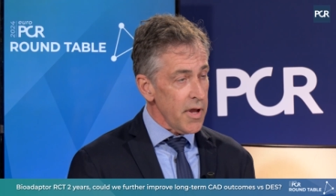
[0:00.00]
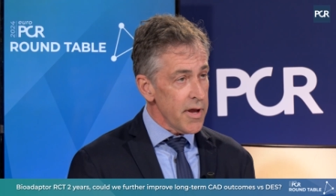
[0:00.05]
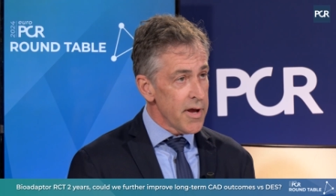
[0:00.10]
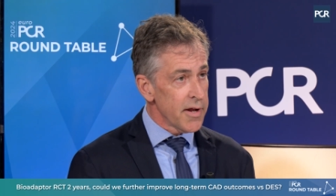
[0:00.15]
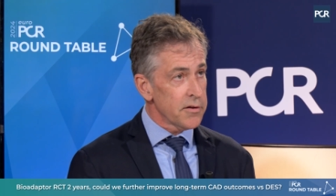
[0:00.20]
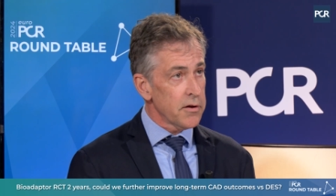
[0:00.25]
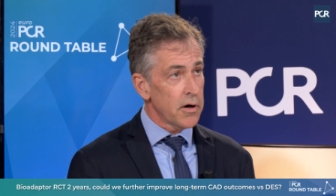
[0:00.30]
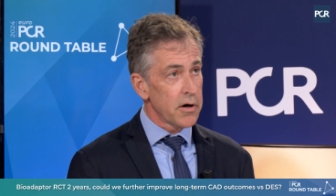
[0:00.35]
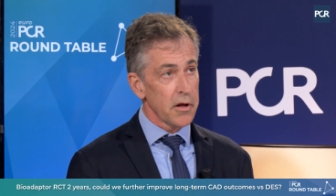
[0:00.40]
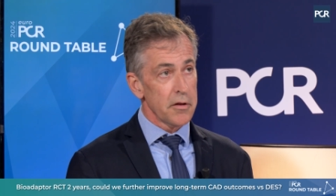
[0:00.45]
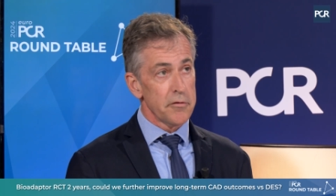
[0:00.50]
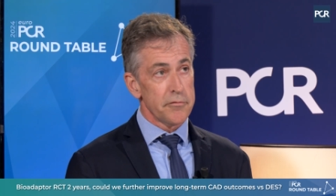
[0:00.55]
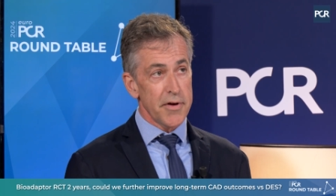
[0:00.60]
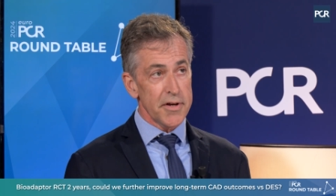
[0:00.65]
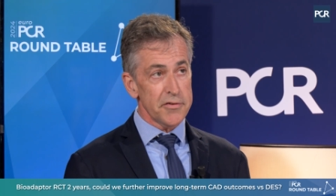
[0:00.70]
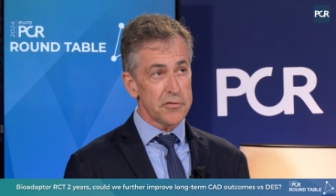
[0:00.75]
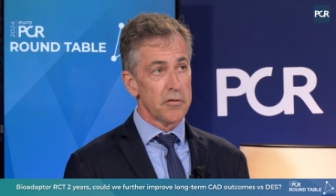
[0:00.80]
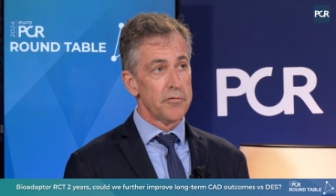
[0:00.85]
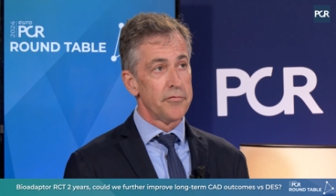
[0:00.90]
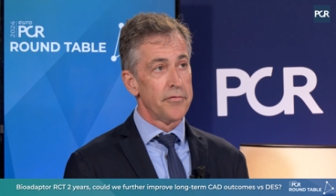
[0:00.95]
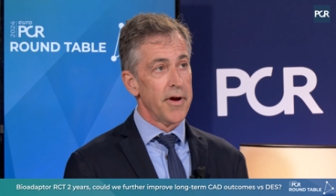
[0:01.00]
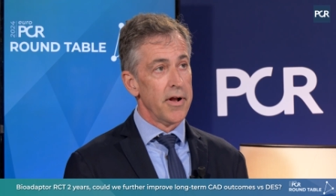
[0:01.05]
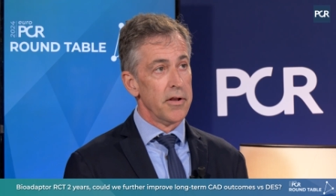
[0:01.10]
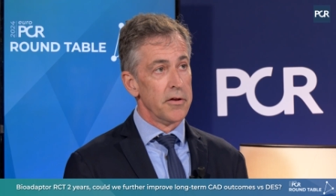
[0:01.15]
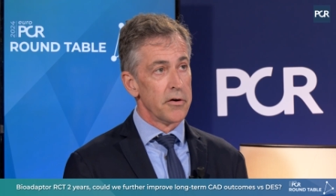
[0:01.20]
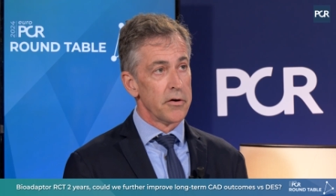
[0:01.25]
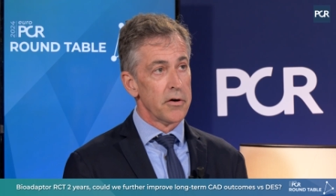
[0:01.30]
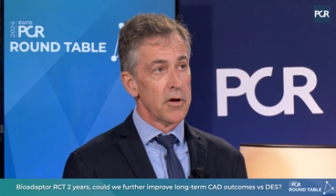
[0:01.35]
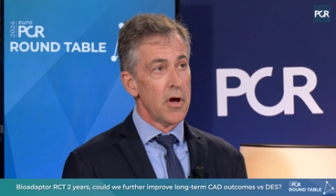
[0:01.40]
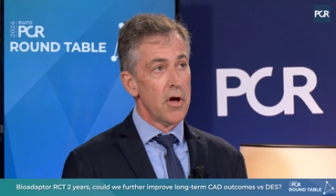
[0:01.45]
at target vessel
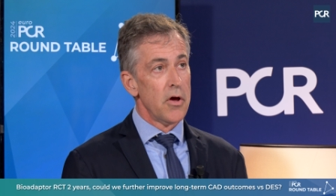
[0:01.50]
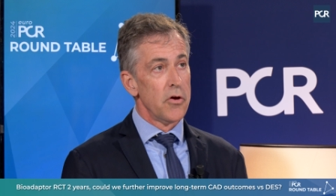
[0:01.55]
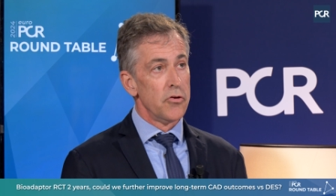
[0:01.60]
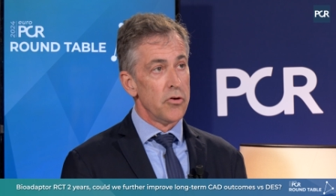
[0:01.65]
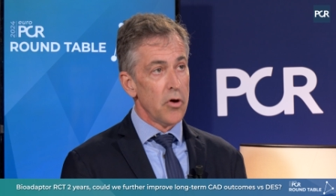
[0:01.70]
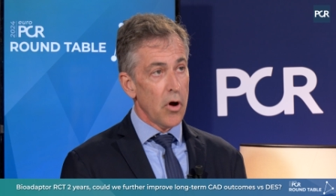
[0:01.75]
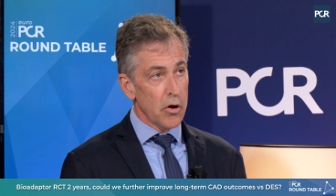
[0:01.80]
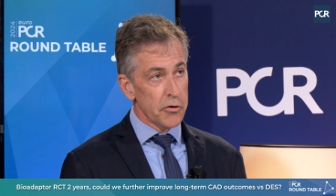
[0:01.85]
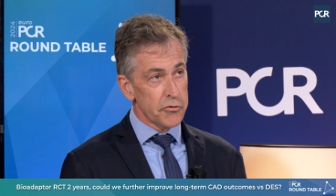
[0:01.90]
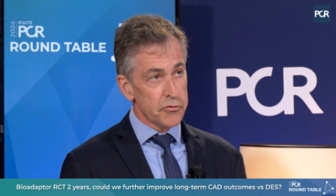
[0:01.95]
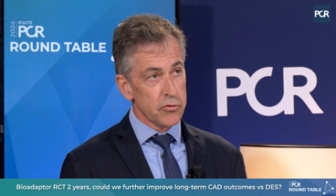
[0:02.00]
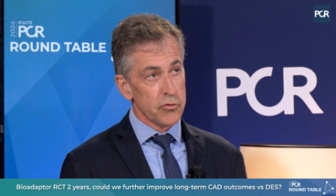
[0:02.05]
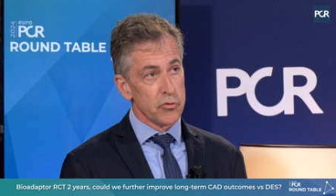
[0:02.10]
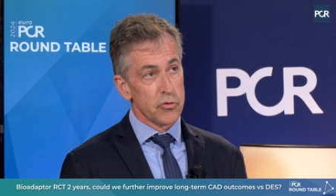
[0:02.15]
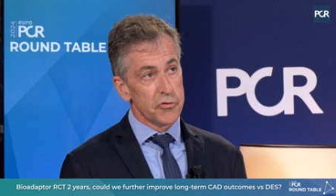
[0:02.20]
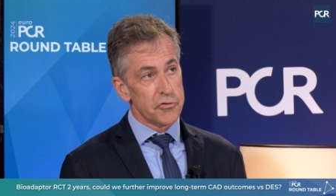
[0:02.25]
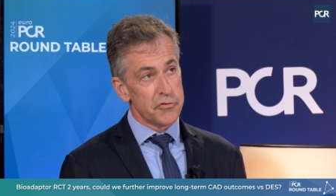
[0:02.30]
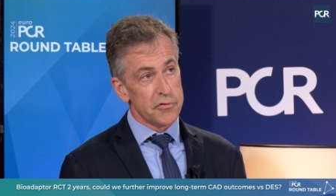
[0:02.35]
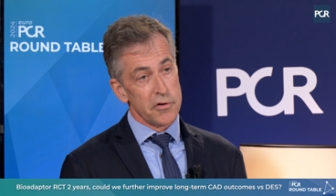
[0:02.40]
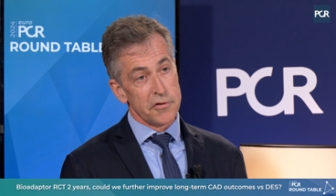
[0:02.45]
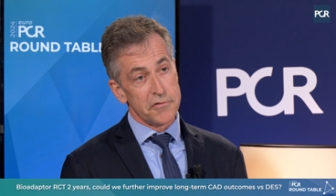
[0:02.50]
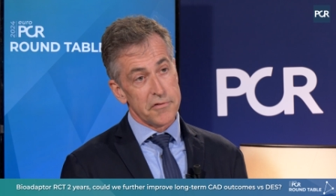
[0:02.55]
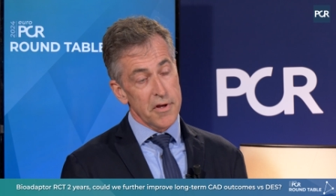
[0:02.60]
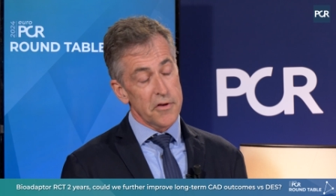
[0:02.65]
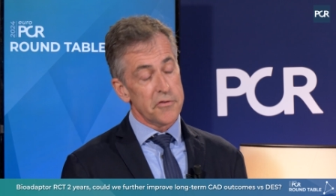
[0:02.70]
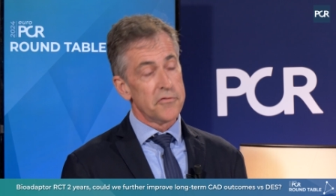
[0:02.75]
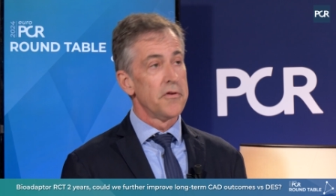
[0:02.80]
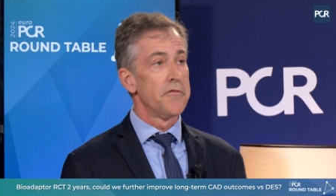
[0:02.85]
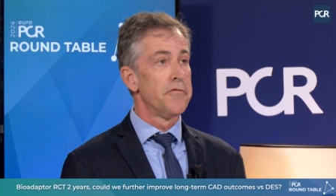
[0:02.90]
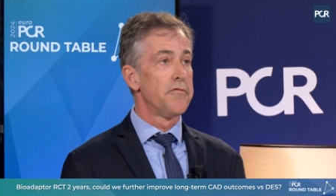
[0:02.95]
failure, you also a
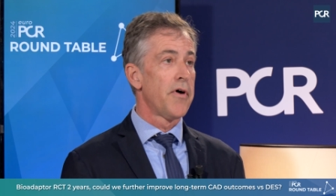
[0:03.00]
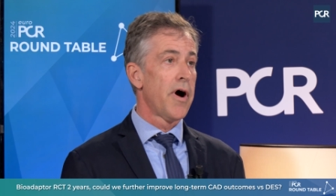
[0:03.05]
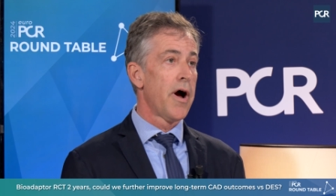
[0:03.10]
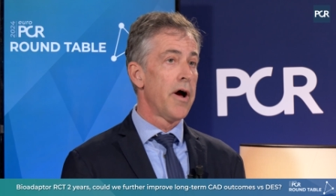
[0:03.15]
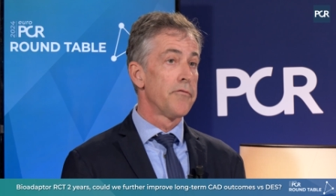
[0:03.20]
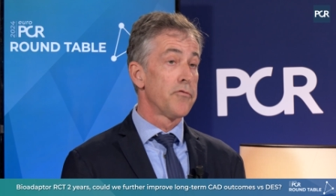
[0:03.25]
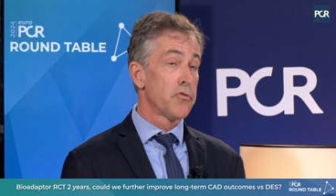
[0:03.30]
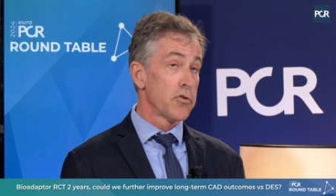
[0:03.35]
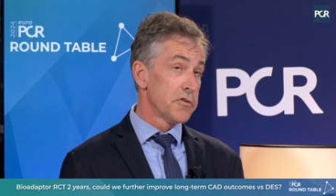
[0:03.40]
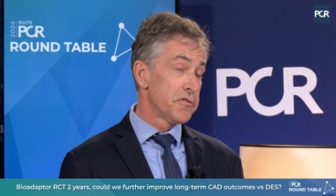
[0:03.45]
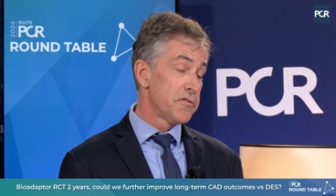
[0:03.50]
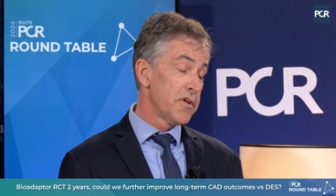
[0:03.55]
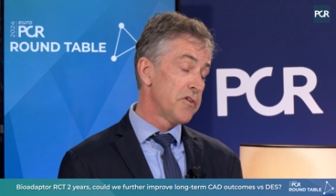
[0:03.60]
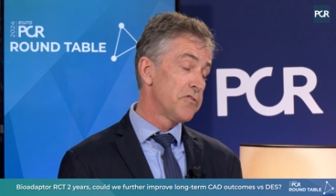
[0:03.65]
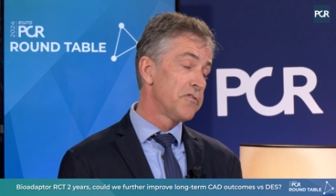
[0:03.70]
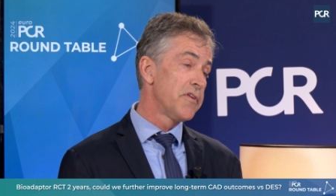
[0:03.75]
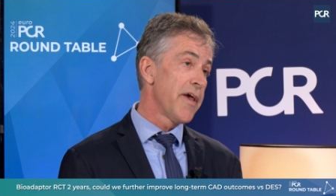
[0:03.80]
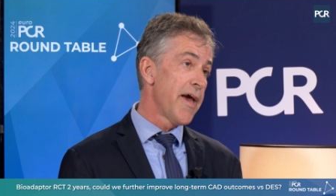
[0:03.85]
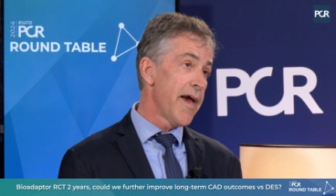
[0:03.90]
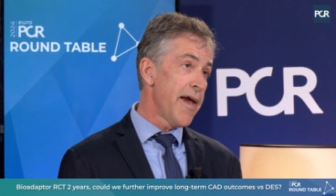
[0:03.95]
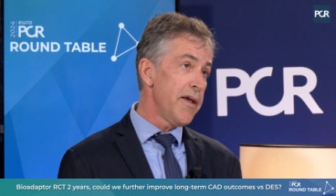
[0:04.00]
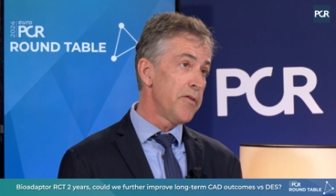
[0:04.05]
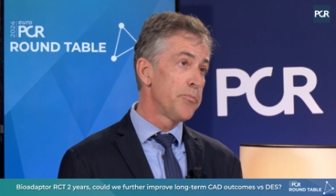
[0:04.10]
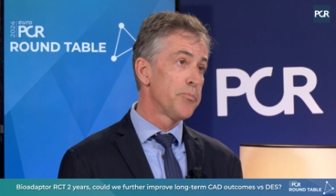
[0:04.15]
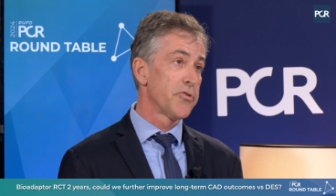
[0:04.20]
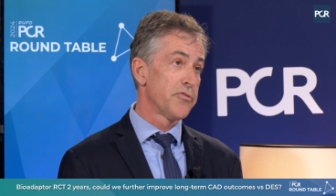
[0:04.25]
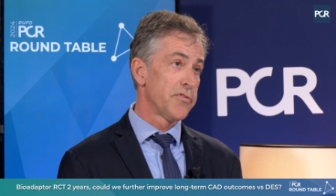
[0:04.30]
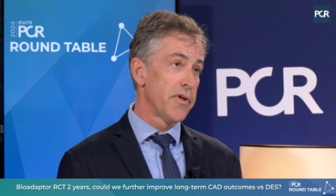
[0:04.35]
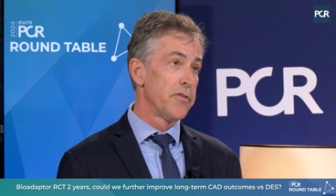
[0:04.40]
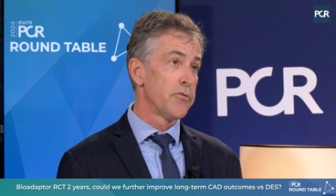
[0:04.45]
65 or a
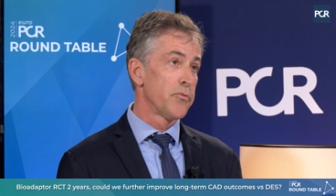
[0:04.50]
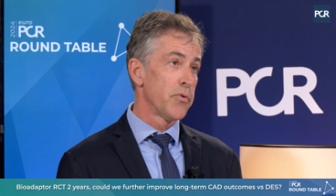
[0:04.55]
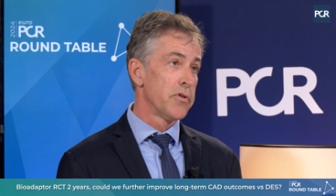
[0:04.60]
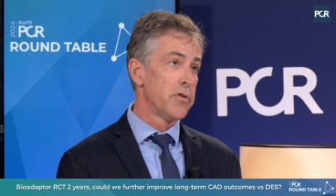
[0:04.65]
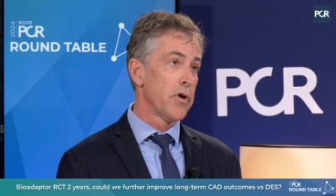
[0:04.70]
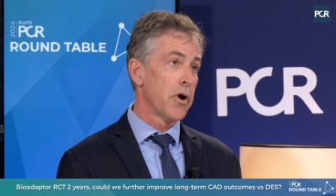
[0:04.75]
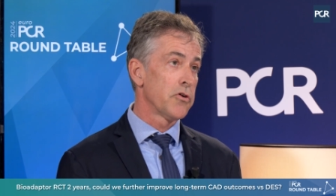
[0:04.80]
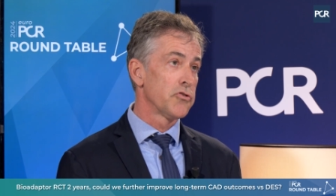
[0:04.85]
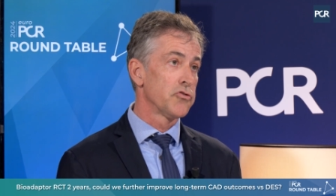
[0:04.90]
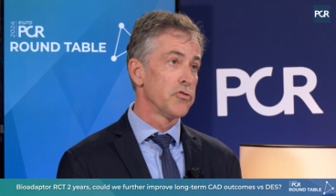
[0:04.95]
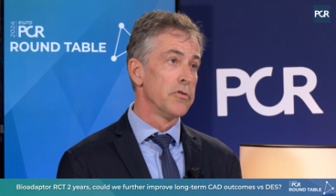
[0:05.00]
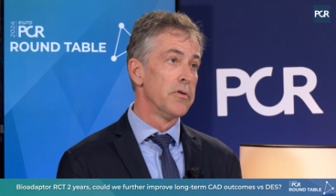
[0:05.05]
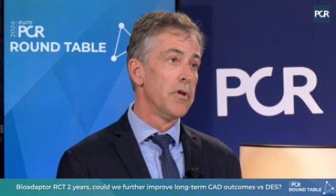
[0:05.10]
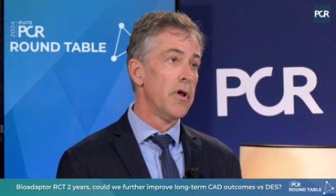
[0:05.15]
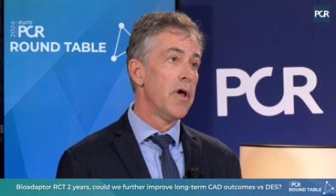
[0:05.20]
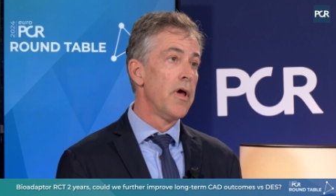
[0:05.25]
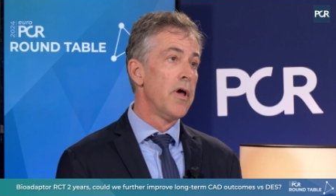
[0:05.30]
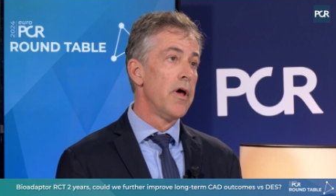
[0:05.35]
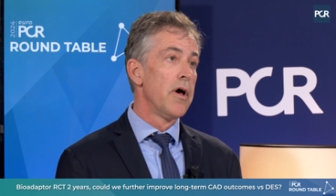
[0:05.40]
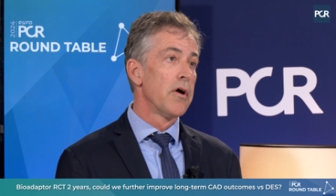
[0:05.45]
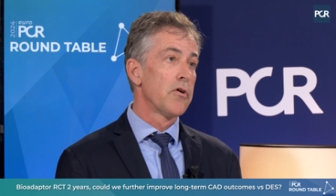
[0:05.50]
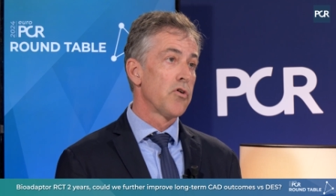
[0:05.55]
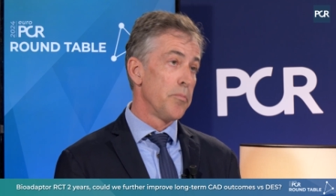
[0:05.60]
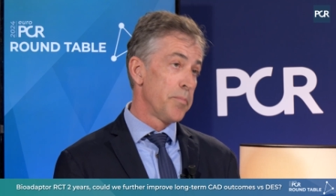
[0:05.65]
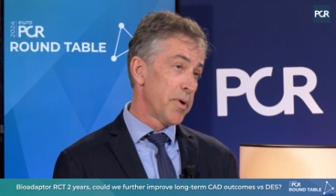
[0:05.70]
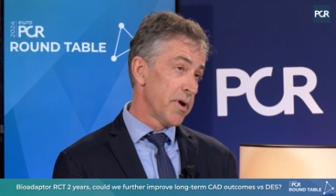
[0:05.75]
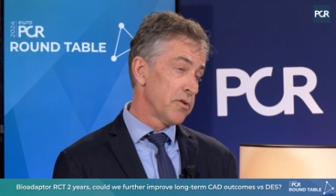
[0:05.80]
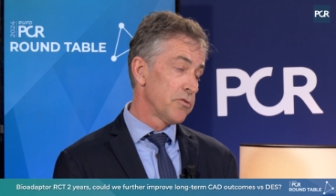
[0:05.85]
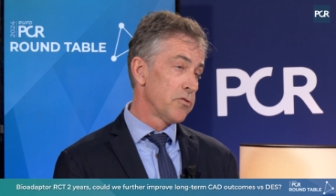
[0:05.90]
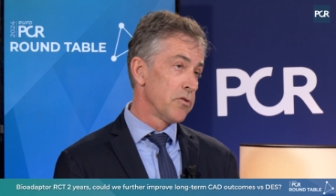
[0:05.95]
68% reduction
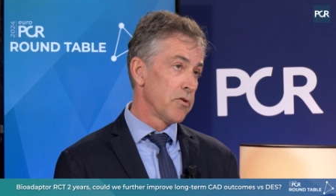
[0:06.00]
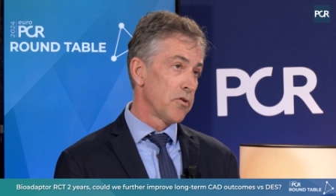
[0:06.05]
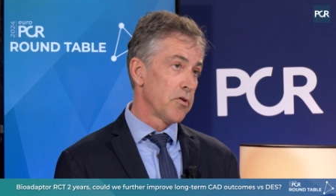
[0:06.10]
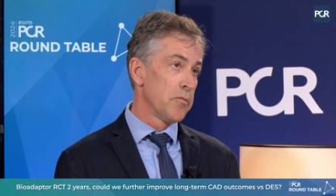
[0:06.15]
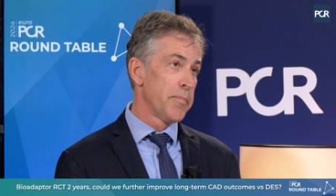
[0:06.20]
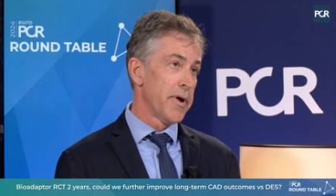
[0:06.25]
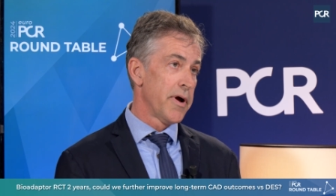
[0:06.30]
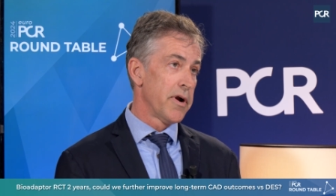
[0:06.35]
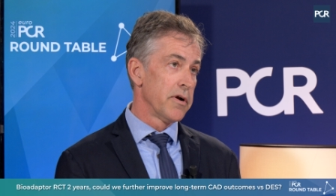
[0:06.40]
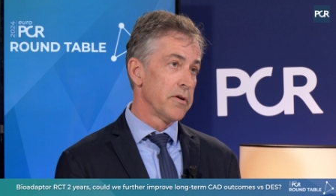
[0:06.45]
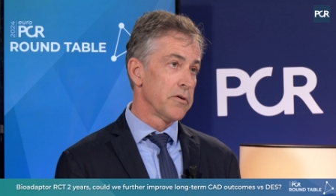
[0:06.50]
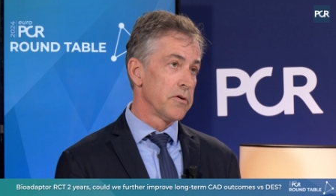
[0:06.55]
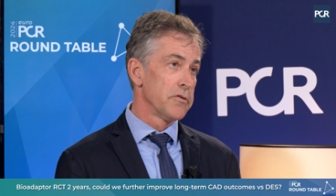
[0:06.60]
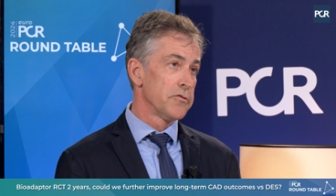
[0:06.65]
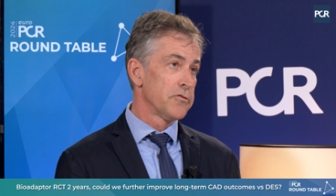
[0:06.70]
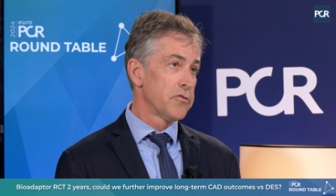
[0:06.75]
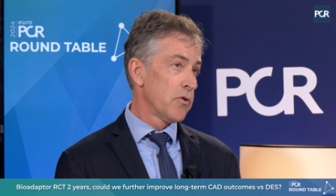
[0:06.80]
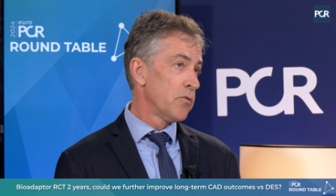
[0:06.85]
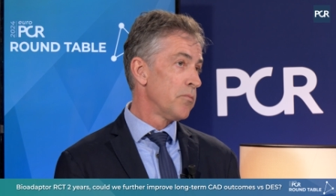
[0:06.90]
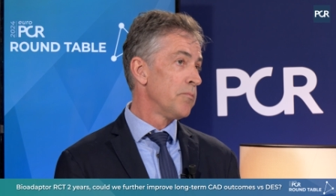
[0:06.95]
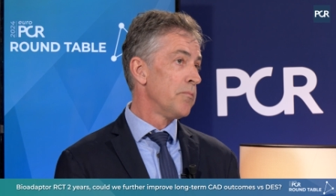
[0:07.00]
compared to the comparator. So